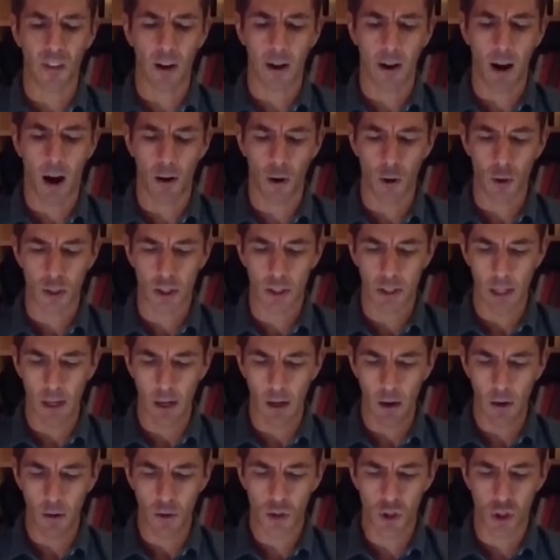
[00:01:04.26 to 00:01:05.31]
the gunners
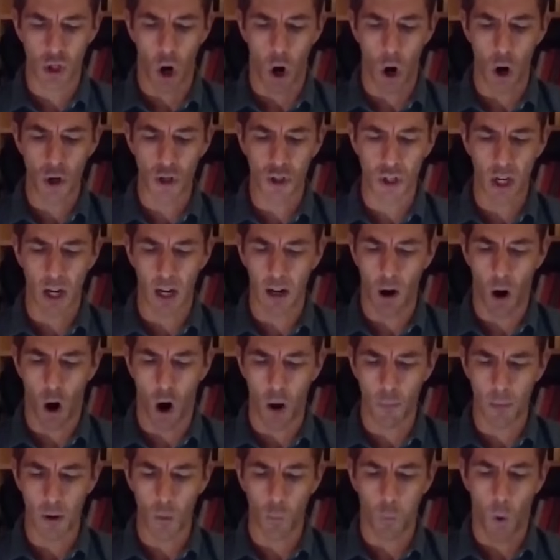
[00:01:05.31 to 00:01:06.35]
there, charging an
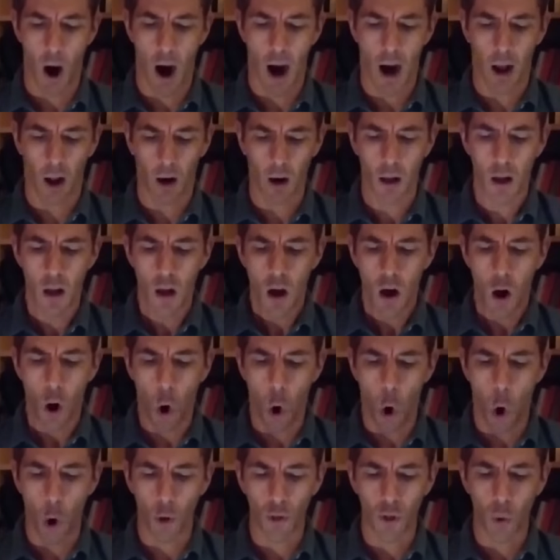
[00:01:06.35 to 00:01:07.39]
army while
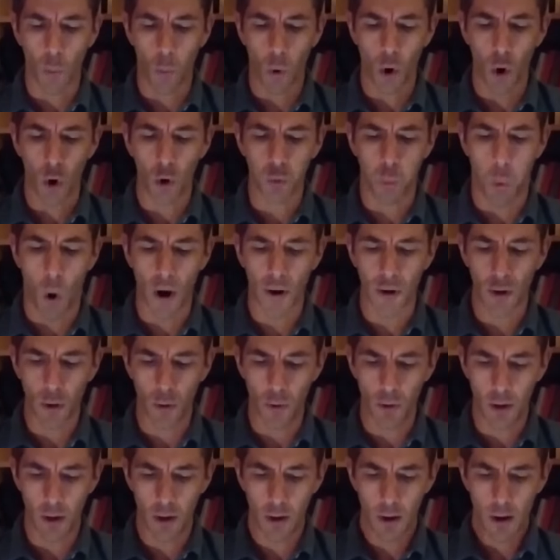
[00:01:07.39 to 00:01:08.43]
all the world
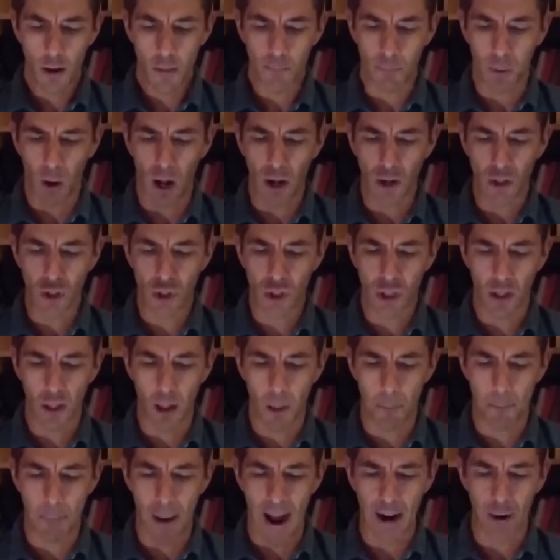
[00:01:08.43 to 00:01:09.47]
wondered. Plunged in the
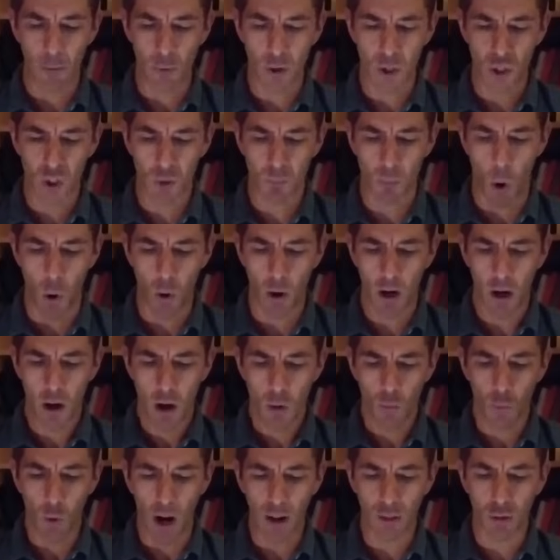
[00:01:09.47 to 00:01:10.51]
battery smoke,
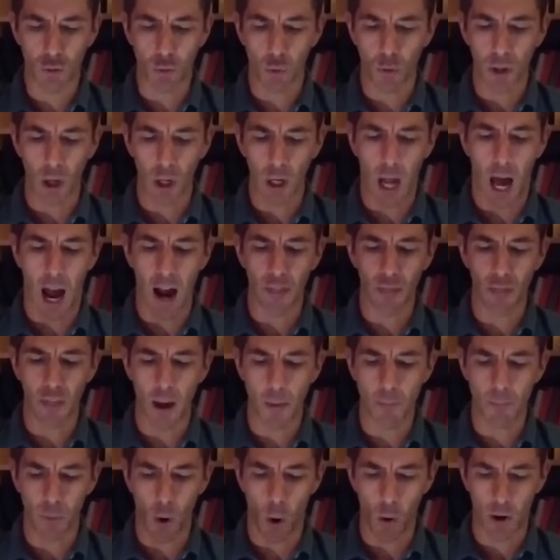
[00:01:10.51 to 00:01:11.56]
right through the line they
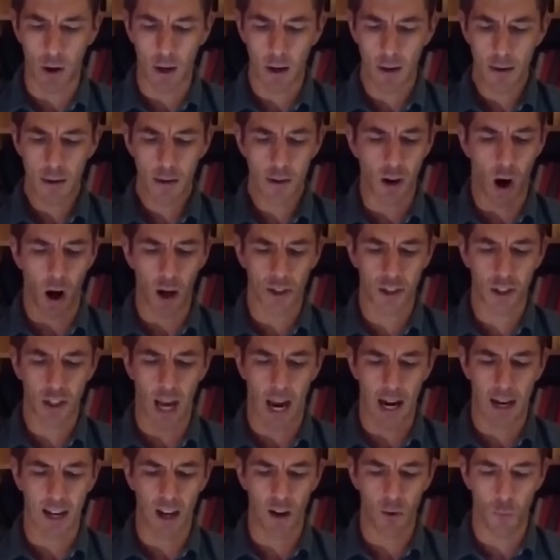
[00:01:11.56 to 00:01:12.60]
broke,
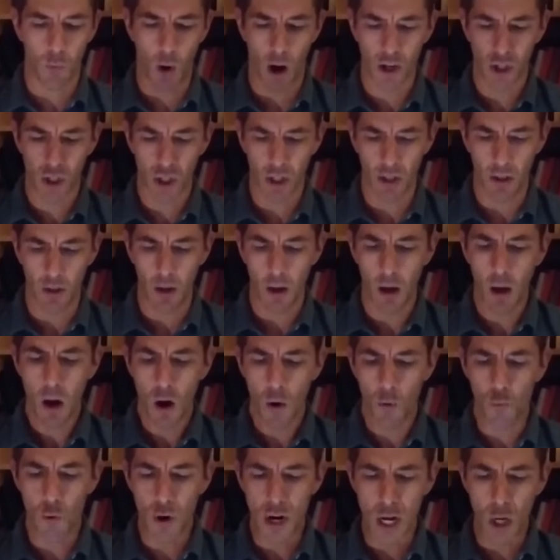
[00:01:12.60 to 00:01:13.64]
Cossack and Russian,
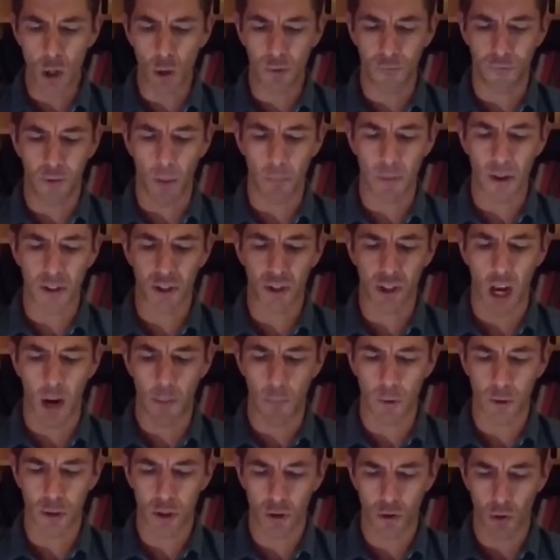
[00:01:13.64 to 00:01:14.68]
reeled from the
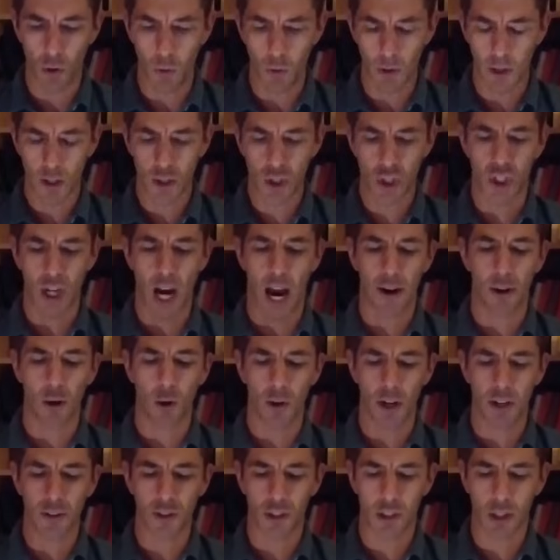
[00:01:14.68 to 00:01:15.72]
saber stroke,
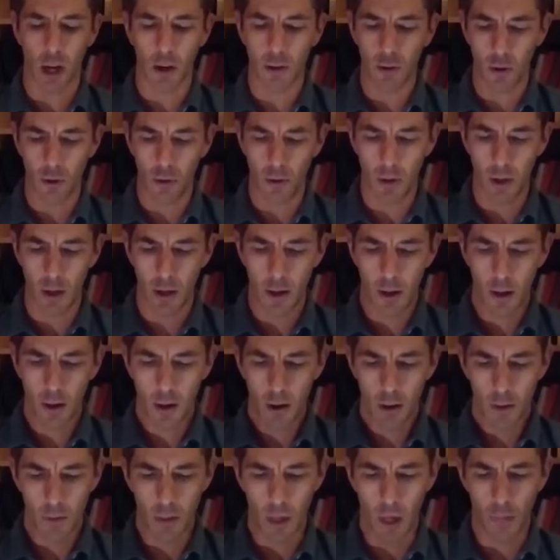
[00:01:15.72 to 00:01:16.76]
shattered and sundered.
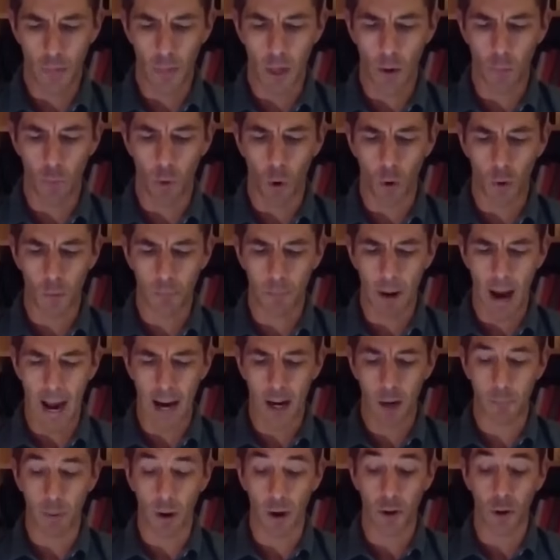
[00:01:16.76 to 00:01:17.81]
Then they rode
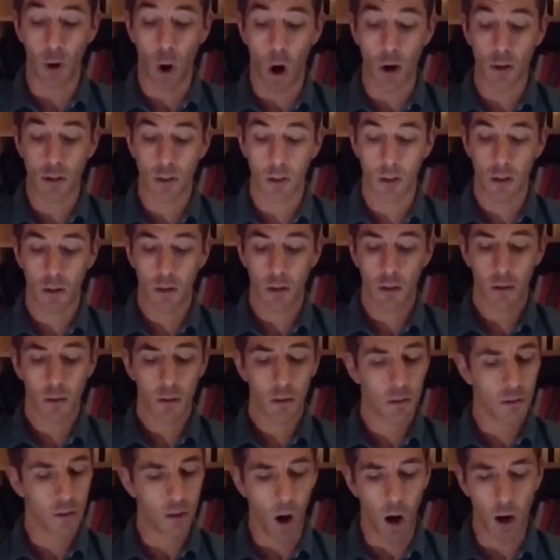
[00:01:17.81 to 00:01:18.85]
back, but not
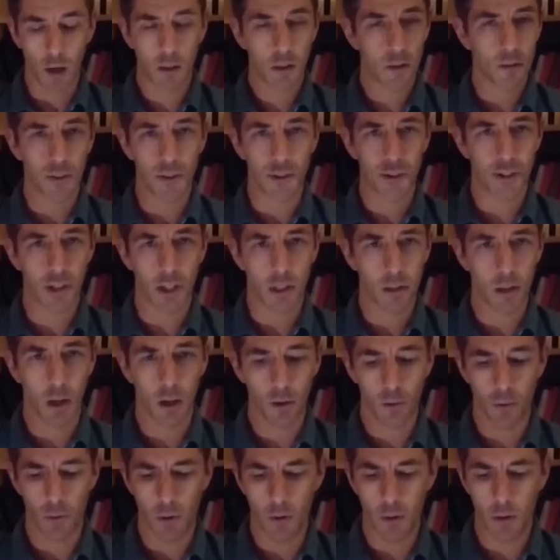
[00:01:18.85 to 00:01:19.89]
the
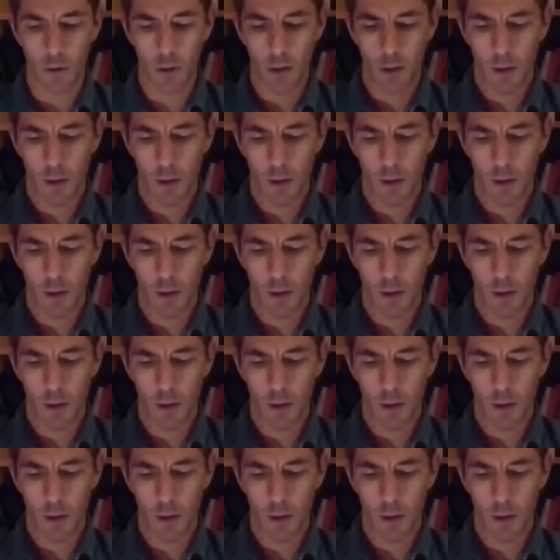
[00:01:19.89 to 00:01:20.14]
600.